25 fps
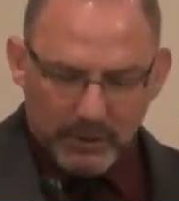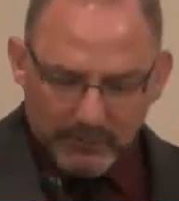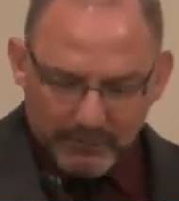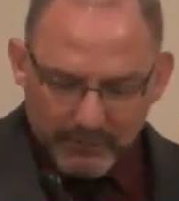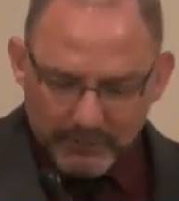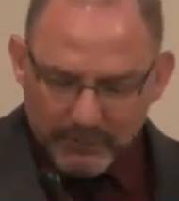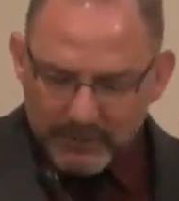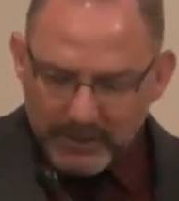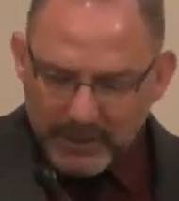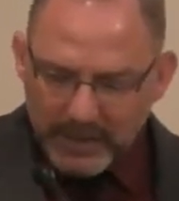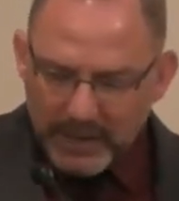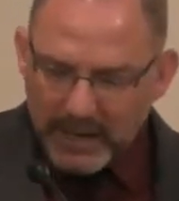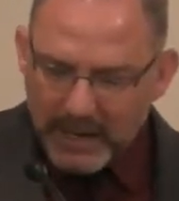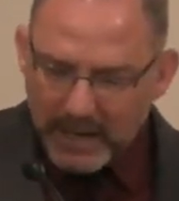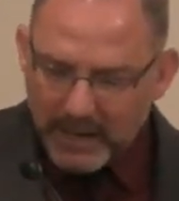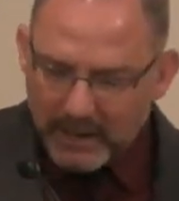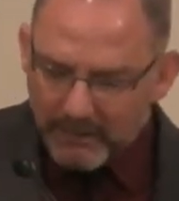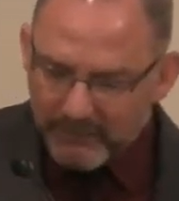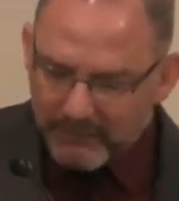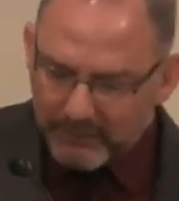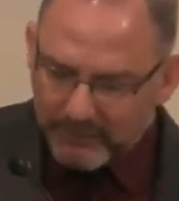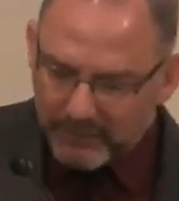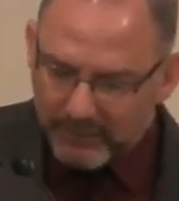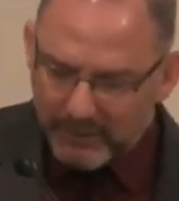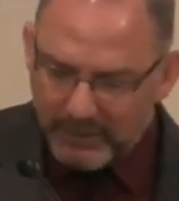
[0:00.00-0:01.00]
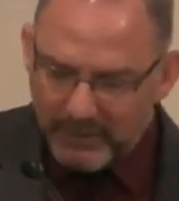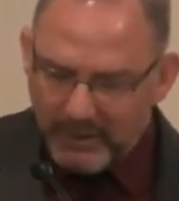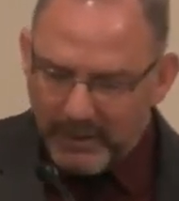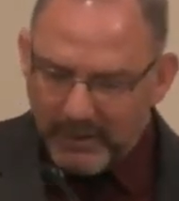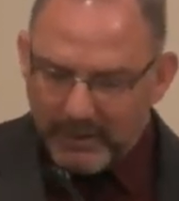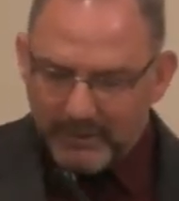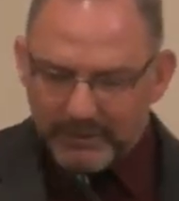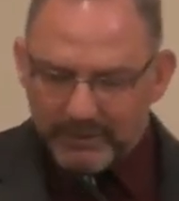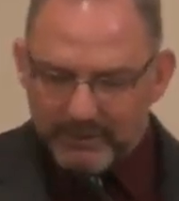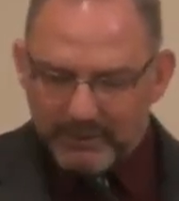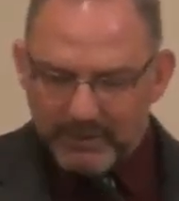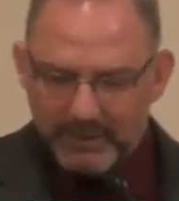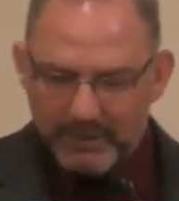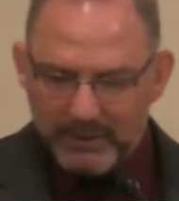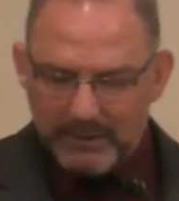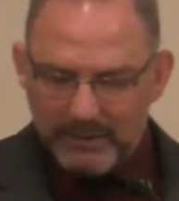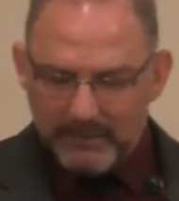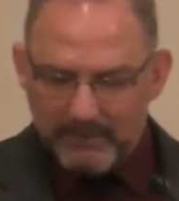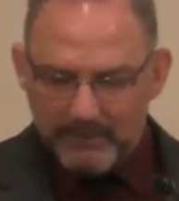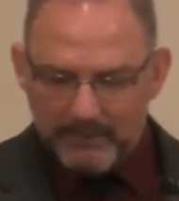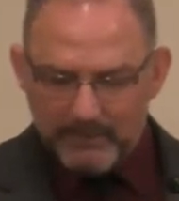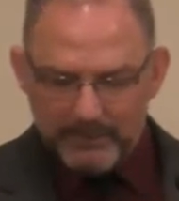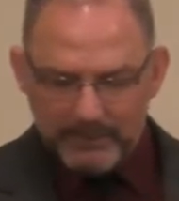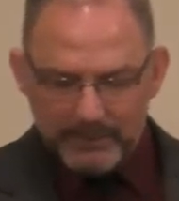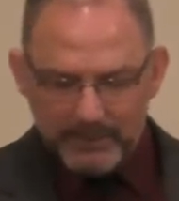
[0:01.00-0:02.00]
for they have
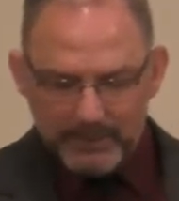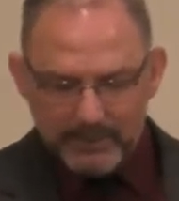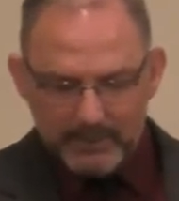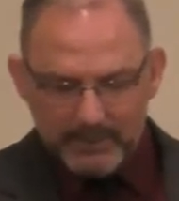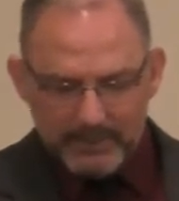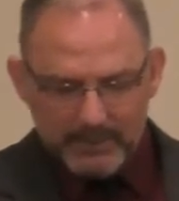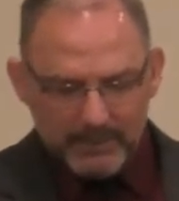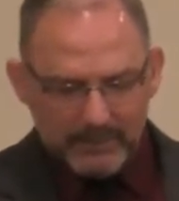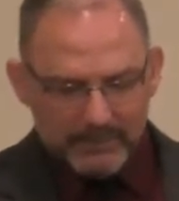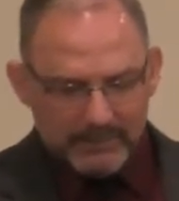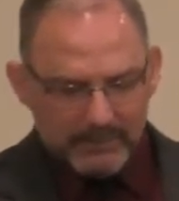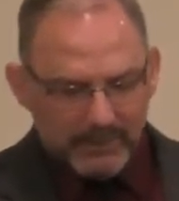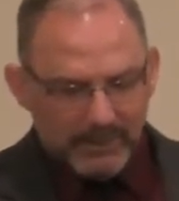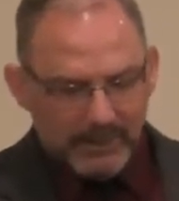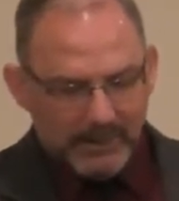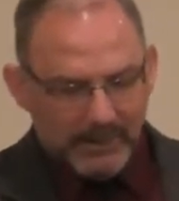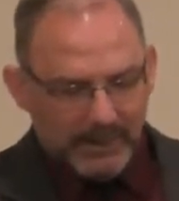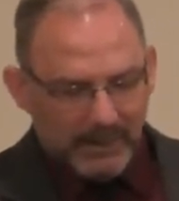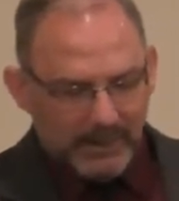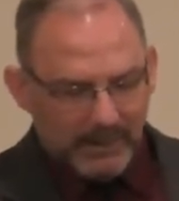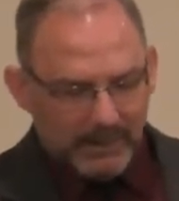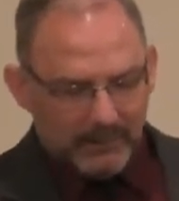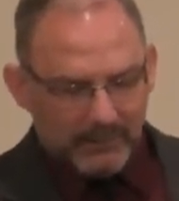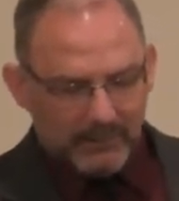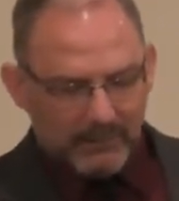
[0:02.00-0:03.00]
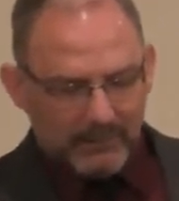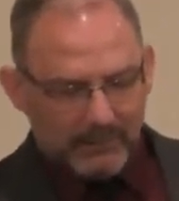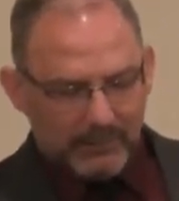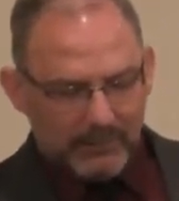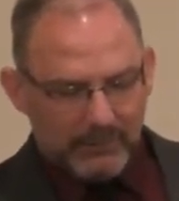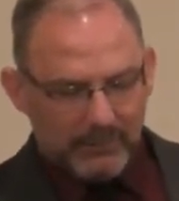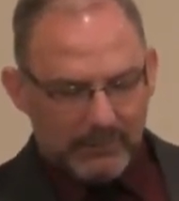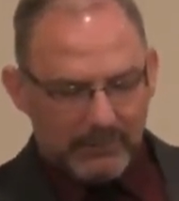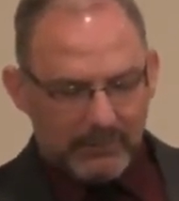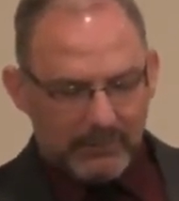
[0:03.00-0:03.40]
nothing to eat.